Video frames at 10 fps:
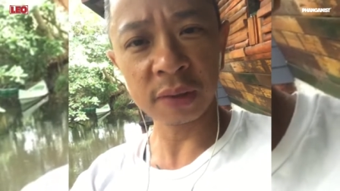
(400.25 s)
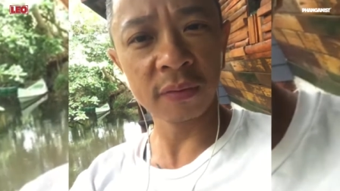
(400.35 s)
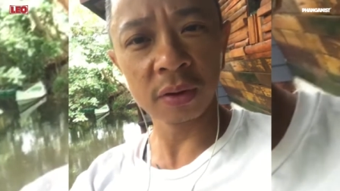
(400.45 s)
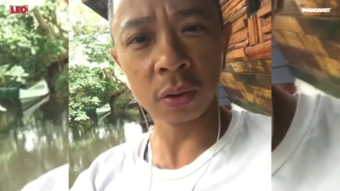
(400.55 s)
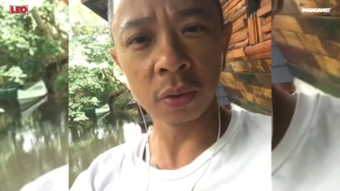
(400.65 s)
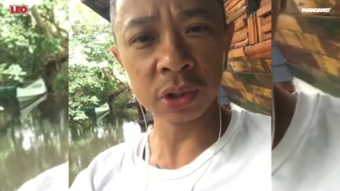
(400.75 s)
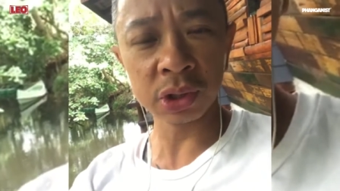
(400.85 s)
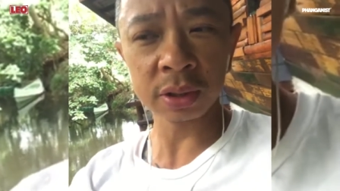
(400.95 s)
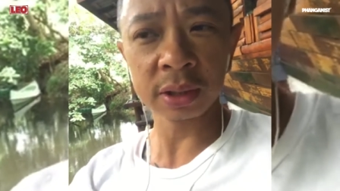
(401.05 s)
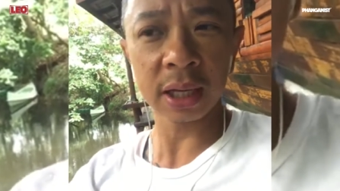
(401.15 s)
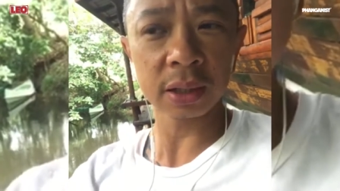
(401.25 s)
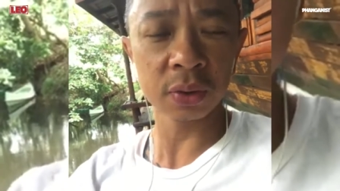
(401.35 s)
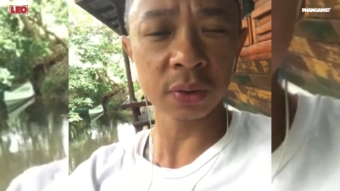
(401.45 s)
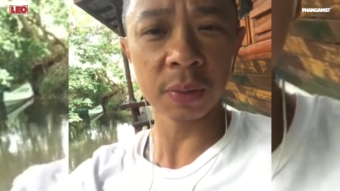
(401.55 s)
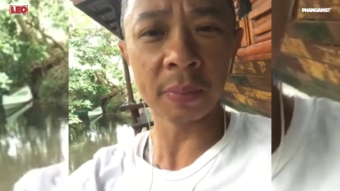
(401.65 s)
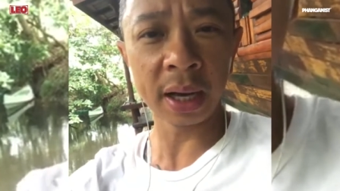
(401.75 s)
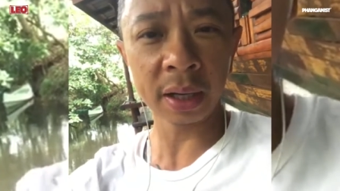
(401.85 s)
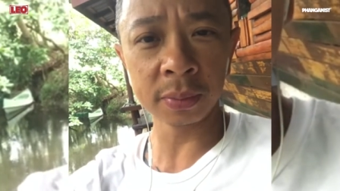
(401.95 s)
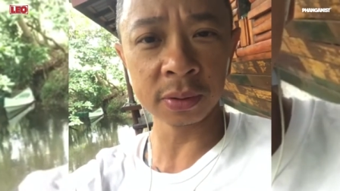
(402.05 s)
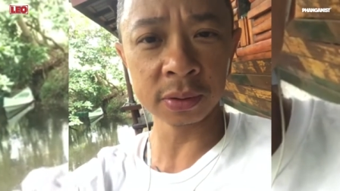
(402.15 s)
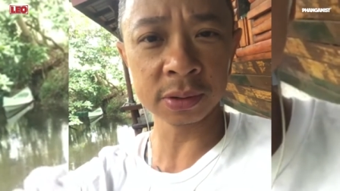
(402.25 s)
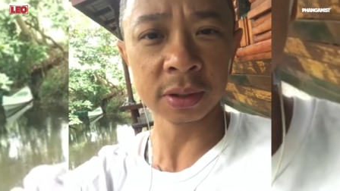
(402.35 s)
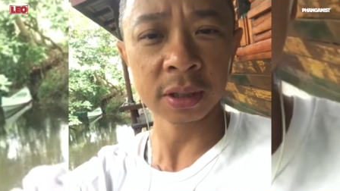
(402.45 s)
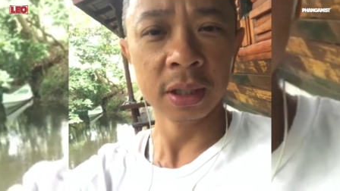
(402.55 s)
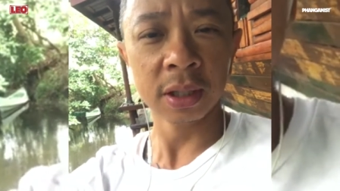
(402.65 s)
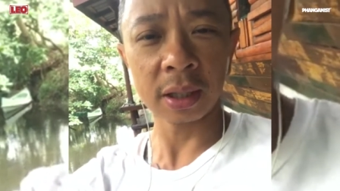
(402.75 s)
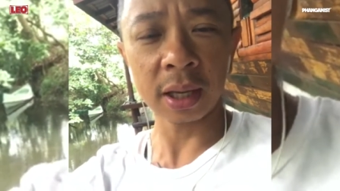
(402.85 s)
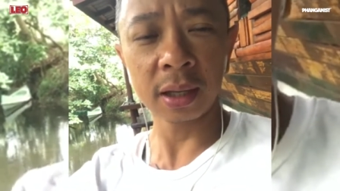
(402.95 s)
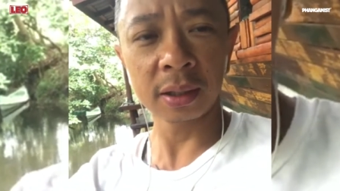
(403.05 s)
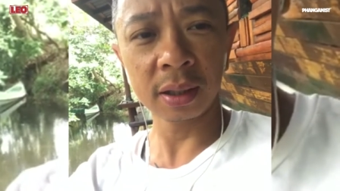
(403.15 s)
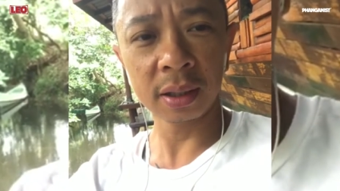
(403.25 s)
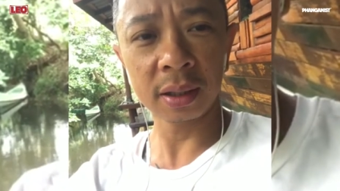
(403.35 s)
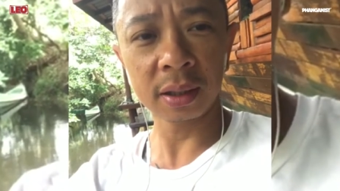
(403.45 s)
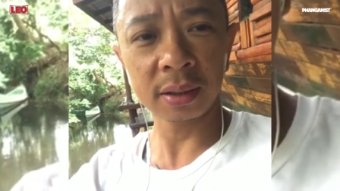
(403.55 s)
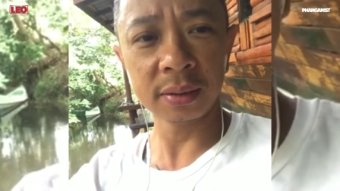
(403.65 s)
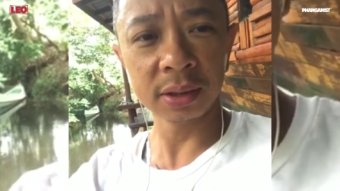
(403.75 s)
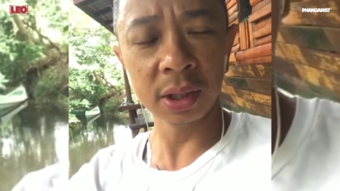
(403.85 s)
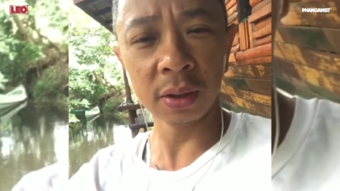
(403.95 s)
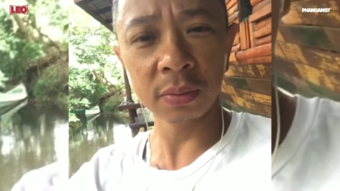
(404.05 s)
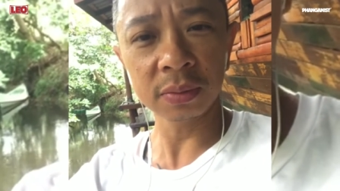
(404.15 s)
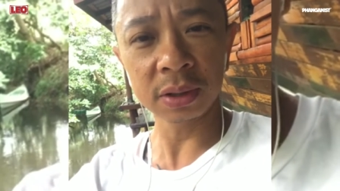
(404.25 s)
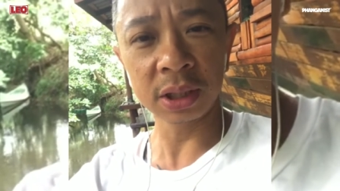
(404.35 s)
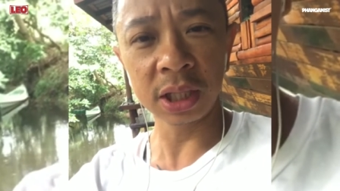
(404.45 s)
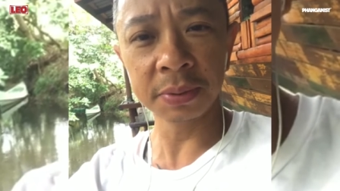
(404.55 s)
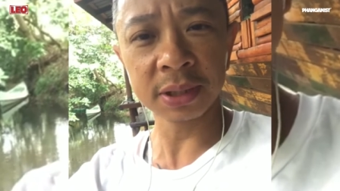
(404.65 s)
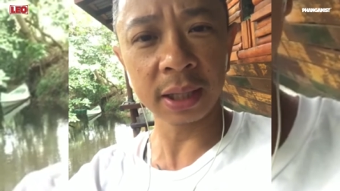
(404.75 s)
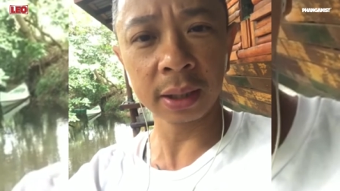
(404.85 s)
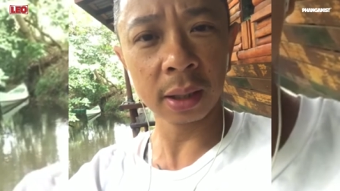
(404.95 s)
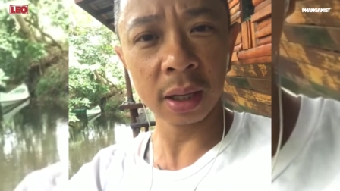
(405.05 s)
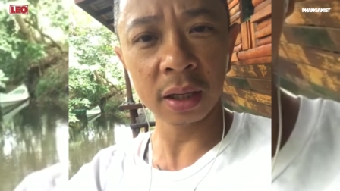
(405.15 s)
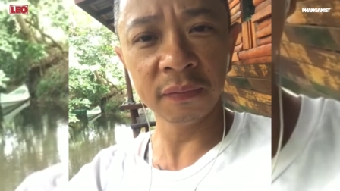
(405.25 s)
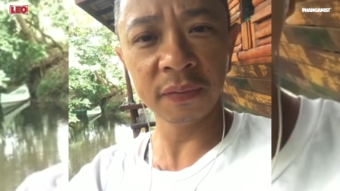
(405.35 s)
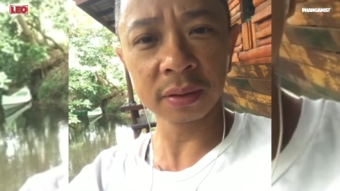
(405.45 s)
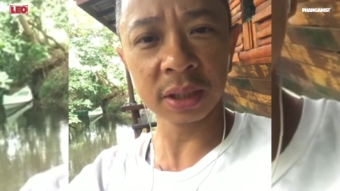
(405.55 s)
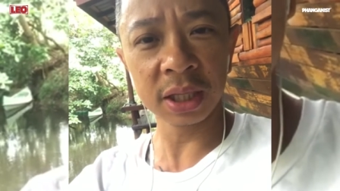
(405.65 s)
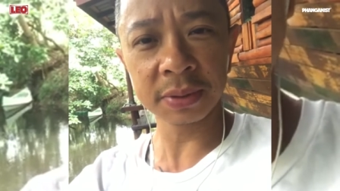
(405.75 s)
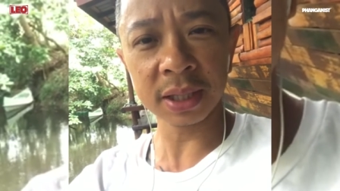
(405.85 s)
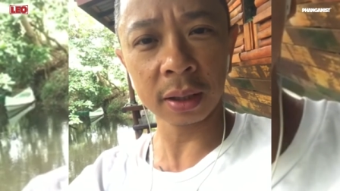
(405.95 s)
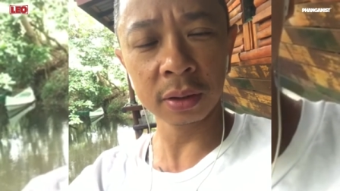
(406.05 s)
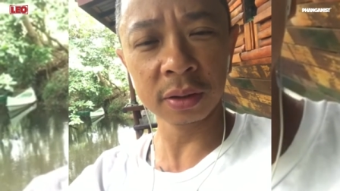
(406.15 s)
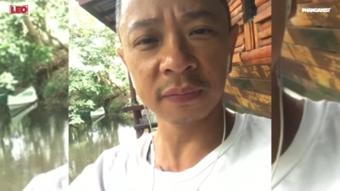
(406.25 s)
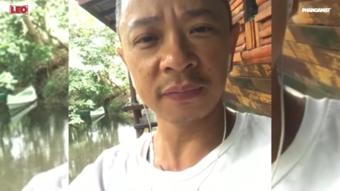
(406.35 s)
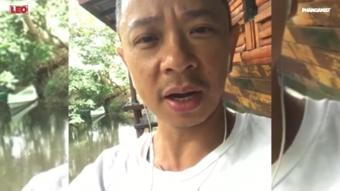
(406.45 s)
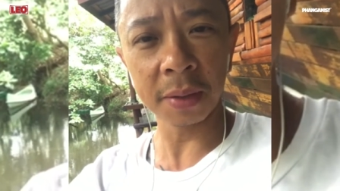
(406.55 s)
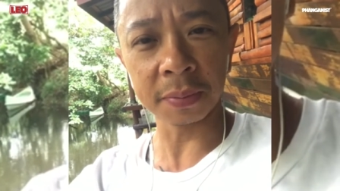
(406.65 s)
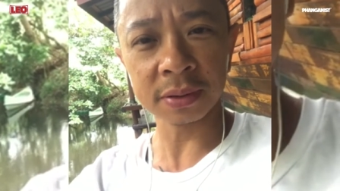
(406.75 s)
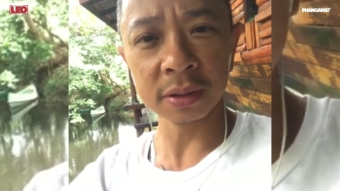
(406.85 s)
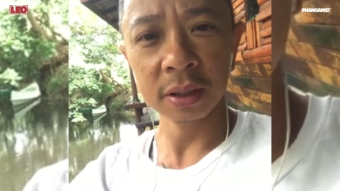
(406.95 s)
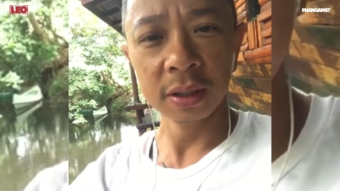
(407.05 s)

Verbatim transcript: If you're a Christian, get into your Bibles and, uh, you know, keep sending the love and keep sending the good vibes.